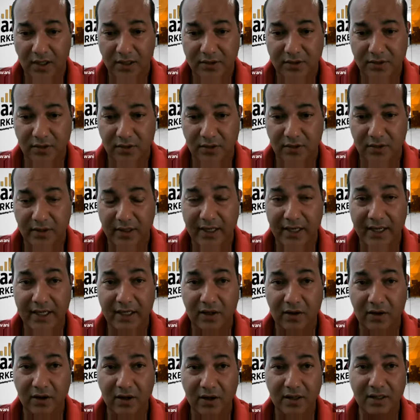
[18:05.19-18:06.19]
so
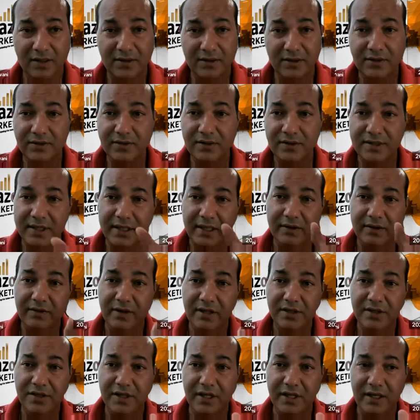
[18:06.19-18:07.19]
in order to see
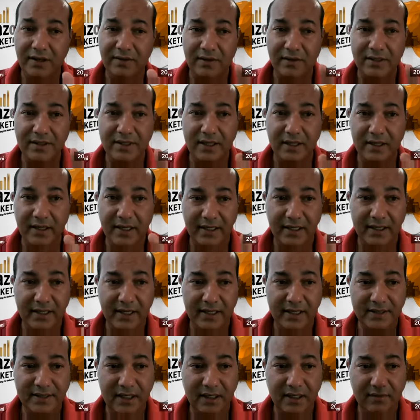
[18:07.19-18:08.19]
which keywords are
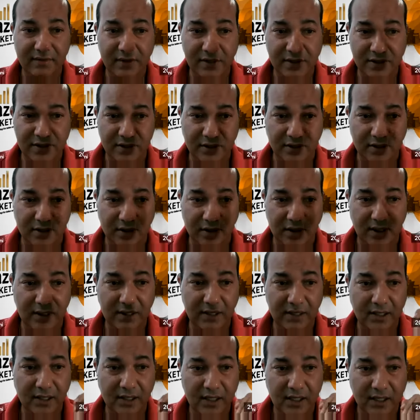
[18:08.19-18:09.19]
indexing, which are not,